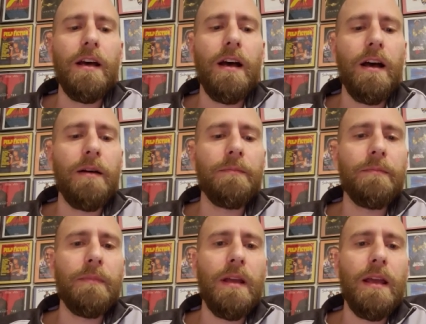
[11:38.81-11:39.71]

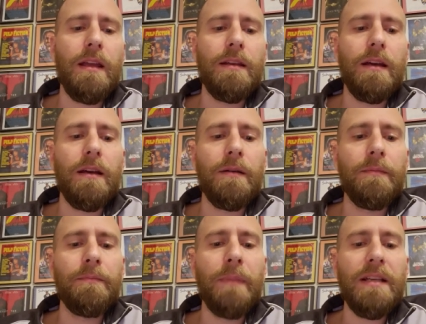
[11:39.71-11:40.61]
Um, and uh,
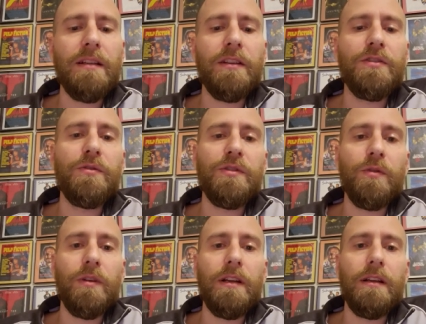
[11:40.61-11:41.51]
based on a true
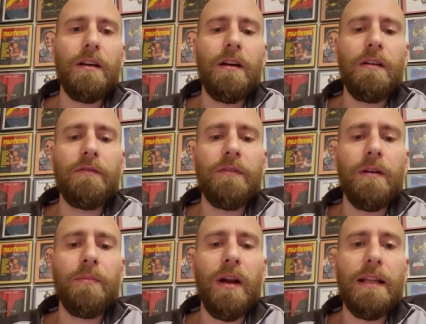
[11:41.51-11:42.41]
story of
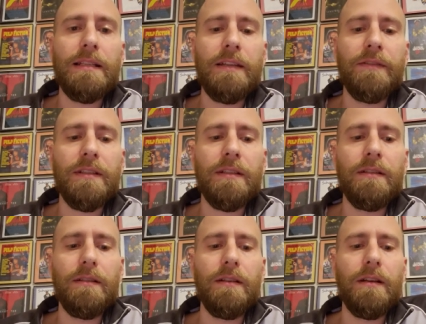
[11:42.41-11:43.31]
uh, Bryan
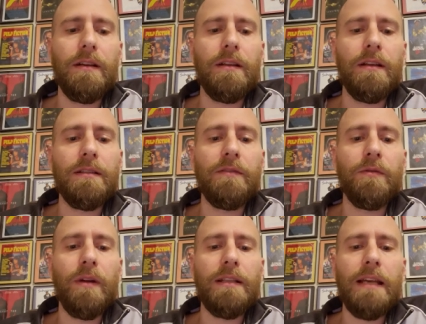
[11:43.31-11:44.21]
Stevenson, uh, a
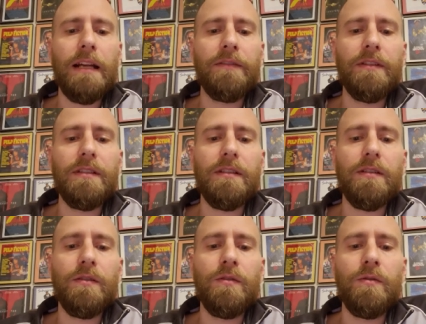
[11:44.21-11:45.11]
civil rights activist
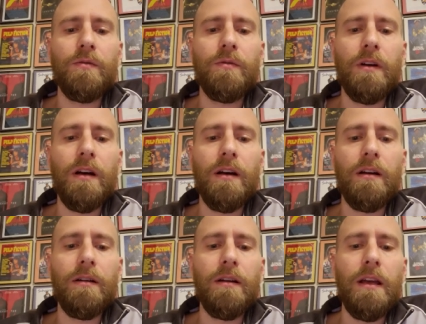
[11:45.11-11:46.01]
who
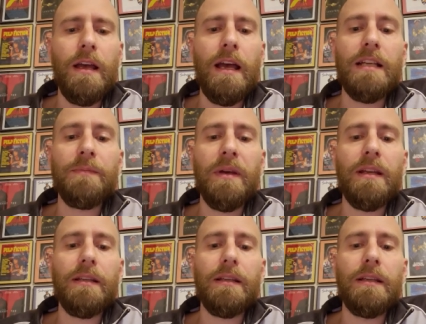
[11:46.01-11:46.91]
uh, has
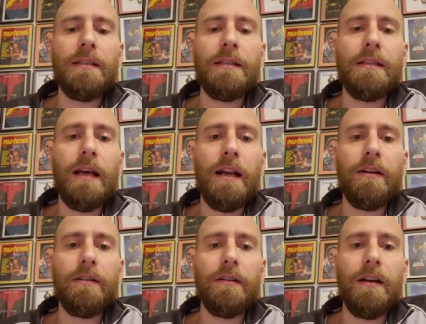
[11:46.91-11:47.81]
spent his
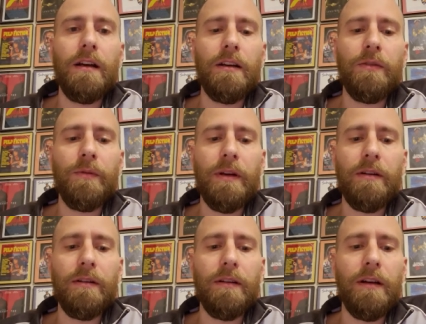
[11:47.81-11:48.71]
entire uh,
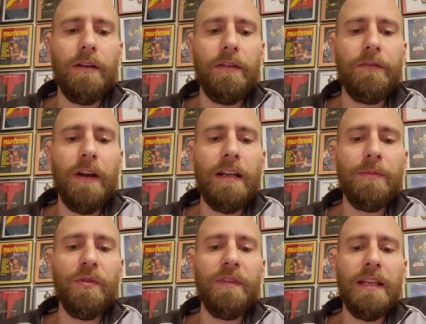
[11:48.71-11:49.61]
career fighting
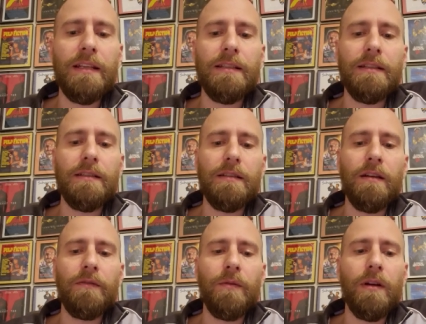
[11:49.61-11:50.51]
to prove the innocence
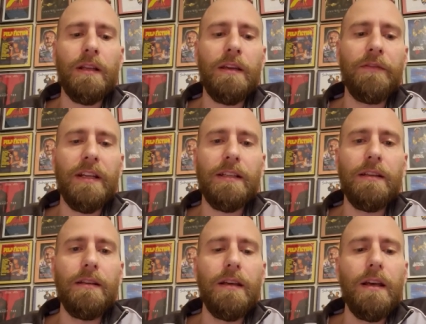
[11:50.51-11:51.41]
of the wrongly
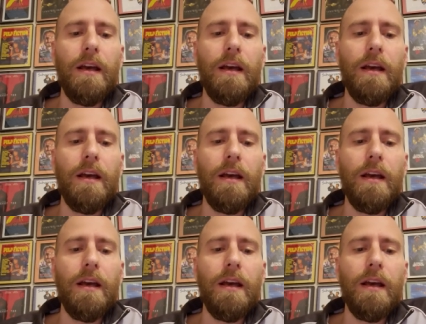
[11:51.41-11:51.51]
convicted.